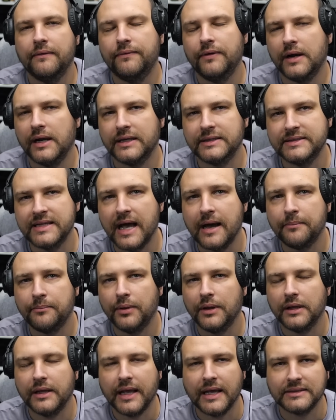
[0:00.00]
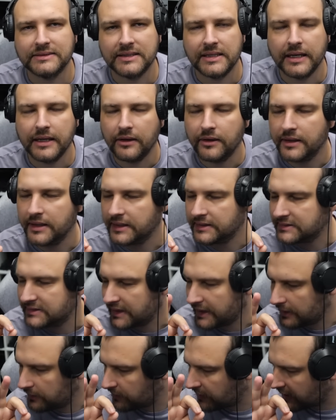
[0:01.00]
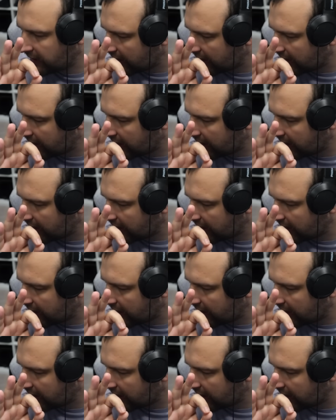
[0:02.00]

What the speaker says: For example, yesterday on the stream we